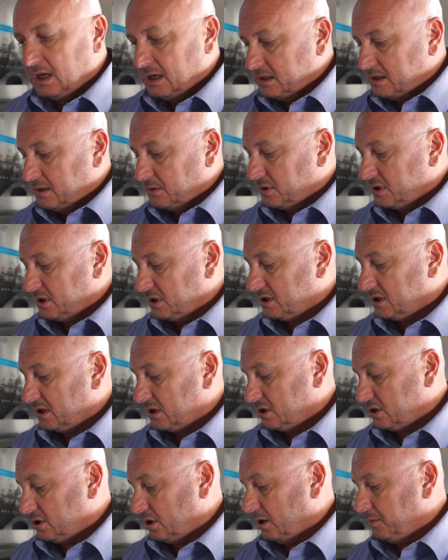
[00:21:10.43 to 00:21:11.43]
until
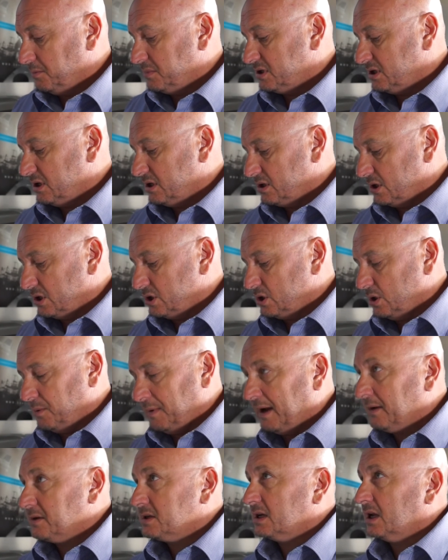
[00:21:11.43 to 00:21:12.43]
such times as I
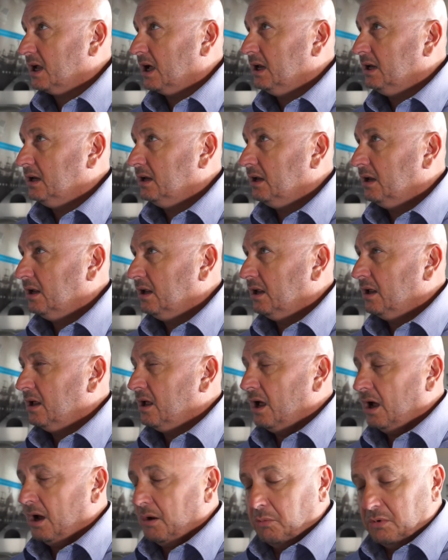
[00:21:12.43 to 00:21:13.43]
zoom out again,
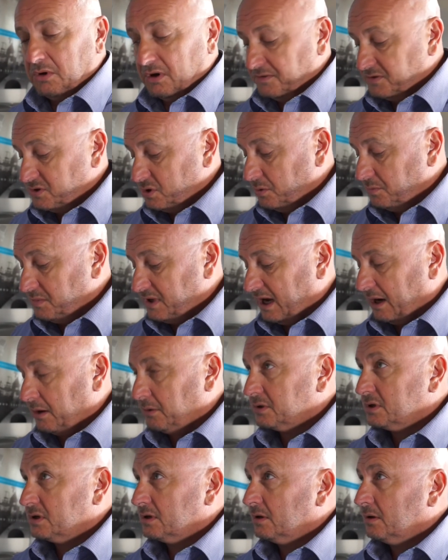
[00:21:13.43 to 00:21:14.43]
and when I've zoomed
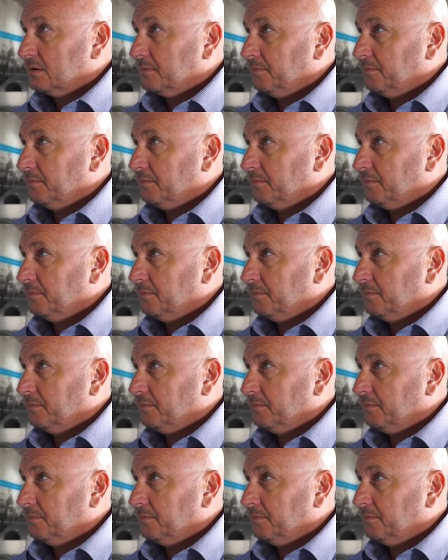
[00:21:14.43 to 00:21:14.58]
out,